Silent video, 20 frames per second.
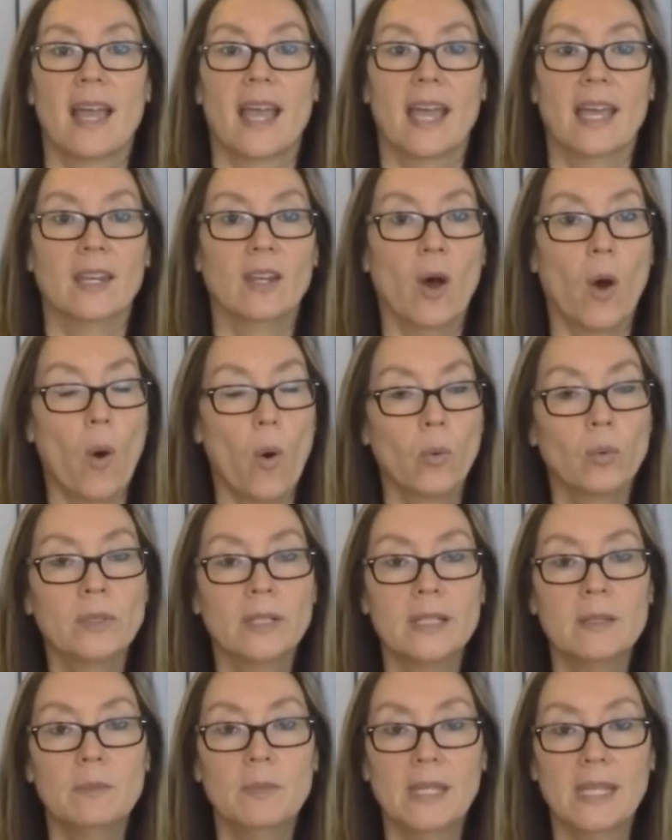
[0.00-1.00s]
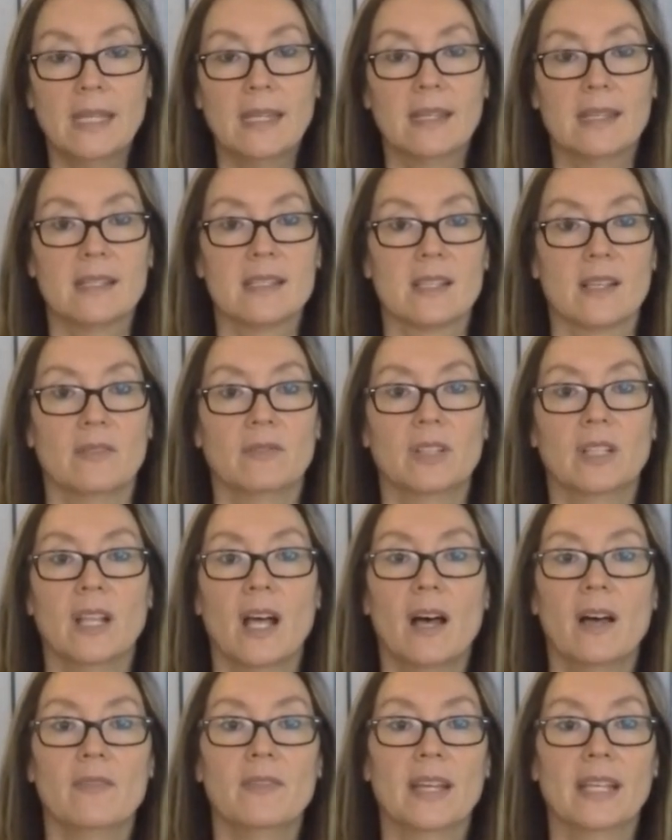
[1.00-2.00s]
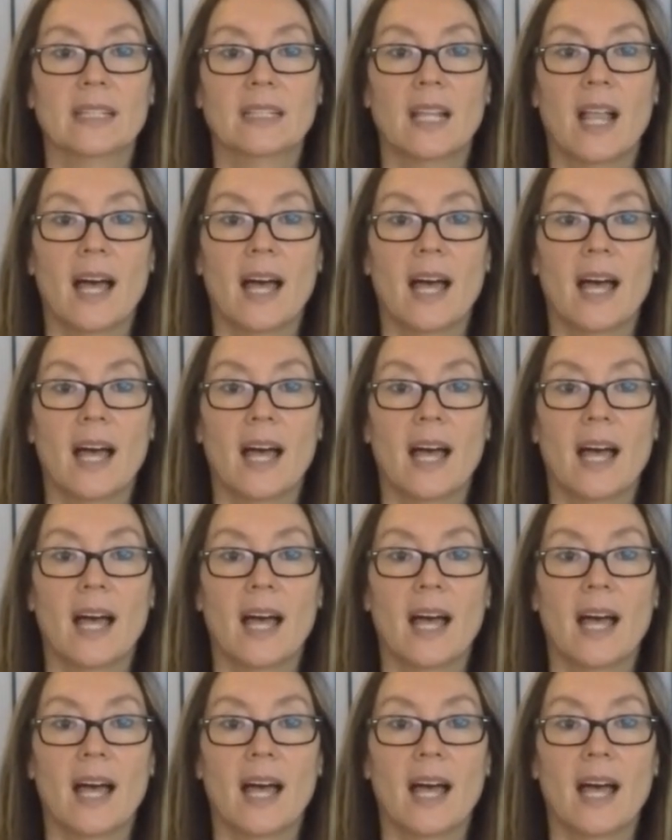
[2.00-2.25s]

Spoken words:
and only beings of love and